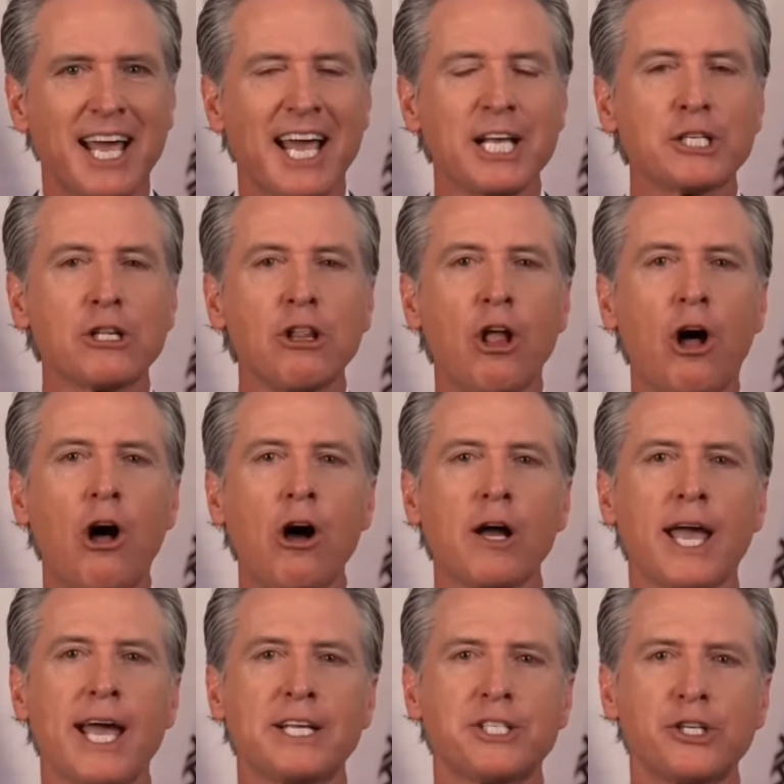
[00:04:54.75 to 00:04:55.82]
as
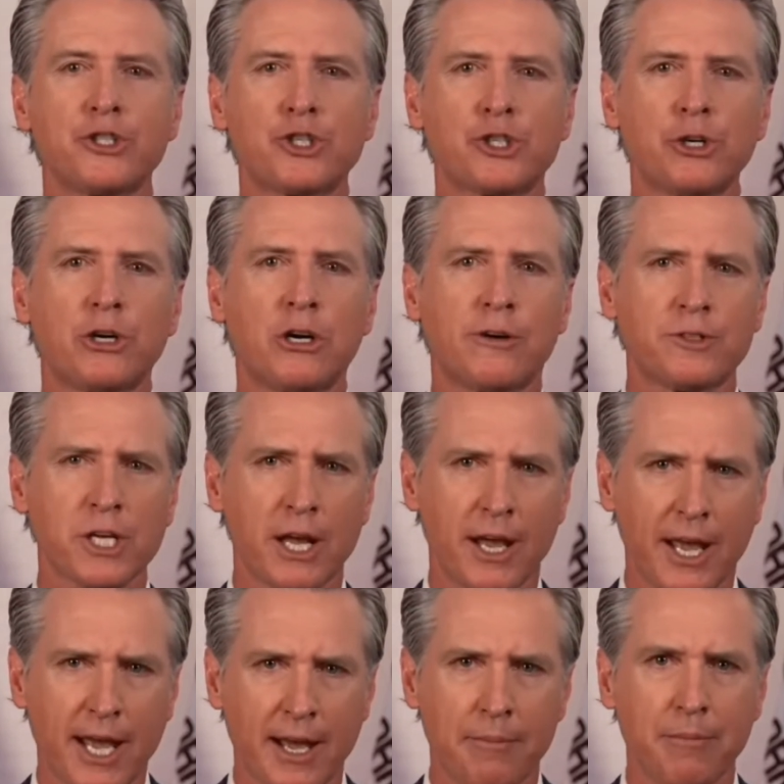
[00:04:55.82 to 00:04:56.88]
long as it serves
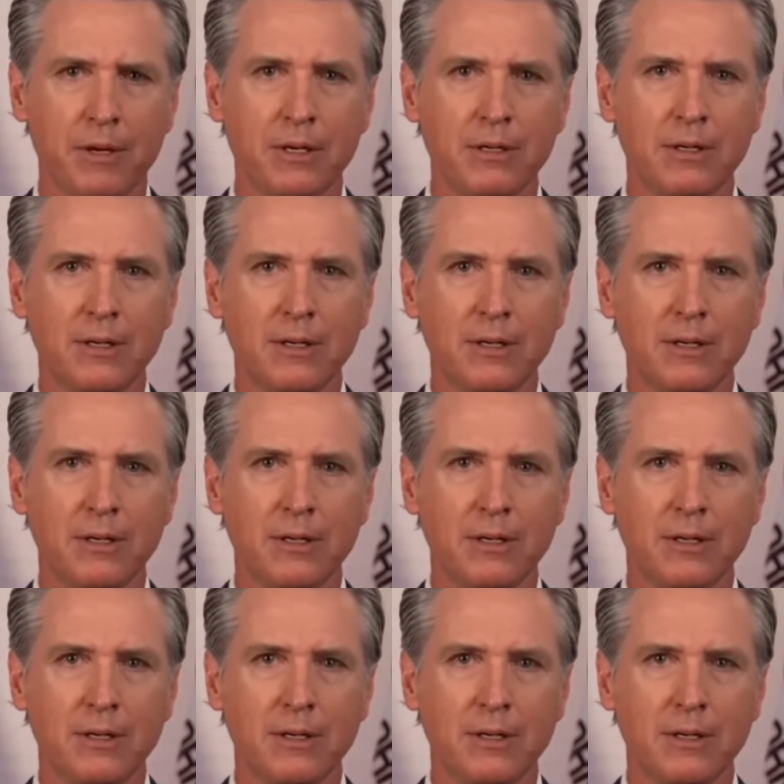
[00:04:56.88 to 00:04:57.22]
him.